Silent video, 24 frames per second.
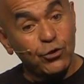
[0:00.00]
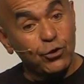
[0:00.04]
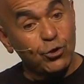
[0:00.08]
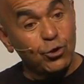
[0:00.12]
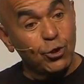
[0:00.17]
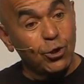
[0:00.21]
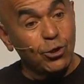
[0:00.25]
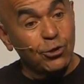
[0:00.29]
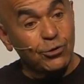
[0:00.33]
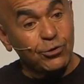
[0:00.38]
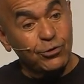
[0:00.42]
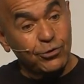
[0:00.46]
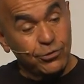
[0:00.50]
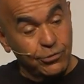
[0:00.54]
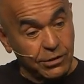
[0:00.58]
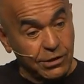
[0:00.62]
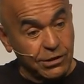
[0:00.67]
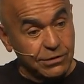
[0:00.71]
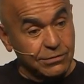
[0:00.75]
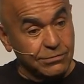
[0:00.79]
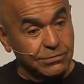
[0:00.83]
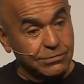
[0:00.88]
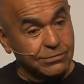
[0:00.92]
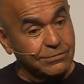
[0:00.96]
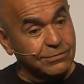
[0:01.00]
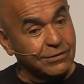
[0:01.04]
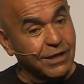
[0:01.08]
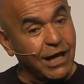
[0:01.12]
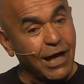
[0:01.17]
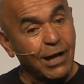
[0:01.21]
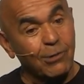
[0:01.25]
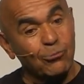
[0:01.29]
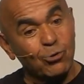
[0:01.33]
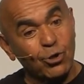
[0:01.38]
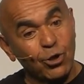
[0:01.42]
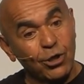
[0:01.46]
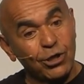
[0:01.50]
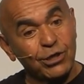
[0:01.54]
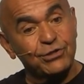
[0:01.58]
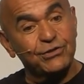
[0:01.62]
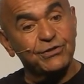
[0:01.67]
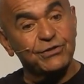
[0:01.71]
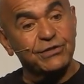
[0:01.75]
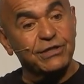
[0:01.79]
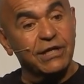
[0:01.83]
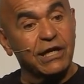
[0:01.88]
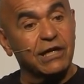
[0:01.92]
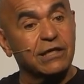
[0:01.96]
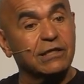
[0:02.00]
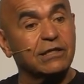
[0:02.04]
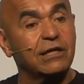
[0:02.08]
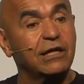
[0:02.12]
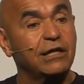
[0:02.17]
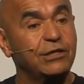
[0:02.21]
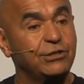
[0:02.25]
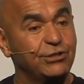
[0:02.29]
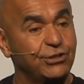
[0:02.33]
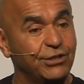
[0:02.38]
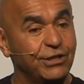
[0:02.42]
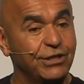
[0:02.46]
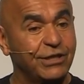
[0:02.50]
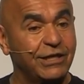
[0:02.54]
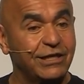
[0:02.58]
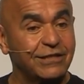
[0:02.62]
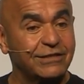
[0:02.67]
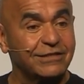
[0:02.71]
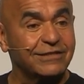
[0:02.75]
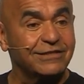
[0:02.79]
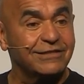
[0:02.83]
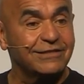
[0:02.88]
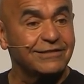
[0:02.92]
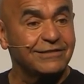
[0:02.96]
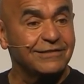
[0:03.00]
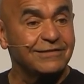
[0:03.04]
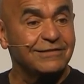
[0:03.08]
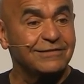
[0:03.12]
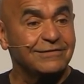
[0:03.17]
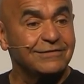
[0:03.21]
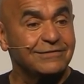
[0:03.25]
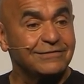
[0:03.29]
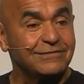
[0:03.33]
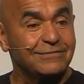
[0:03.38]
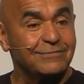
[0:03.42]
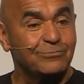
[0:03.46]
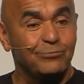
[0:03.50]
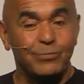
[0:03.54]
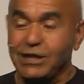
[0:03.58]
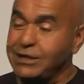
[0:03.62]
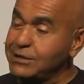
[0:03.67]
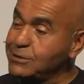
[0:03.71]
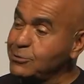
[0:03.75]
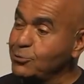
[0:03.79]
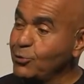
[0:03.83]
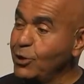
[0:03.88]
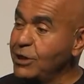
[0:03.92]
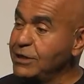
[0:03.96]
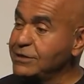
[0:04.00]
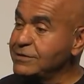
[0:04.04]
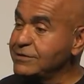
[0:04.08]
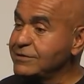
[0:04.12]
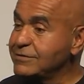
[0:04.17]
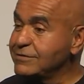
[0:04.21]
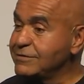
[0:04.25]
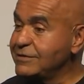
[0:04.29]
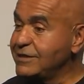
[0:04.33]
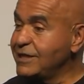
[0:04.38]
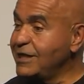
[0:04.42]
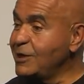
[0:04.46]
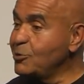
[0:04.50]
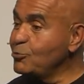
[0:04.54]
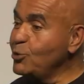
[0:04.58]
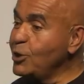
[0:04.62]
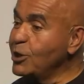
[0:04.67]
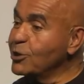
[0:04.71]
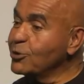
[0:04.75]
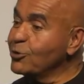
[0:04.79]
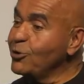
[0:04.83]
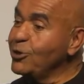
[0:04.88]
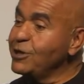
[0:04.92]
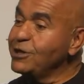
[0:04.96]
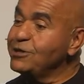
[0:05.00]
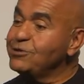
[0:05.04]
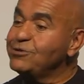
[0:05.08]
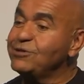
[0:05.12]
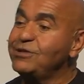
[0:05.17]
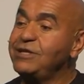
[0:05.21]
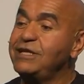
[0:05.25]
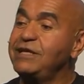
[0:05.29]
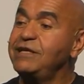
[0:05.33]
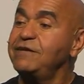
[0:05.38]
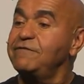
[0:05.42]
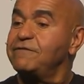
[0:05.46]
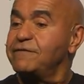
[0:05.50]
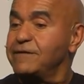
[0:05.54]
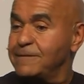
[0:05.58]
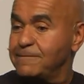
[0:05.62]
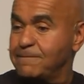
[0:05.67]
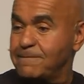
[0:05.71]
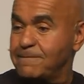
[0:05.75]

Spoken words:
you don't do it, I'm going to take the engineers, best ones, and we are going to leave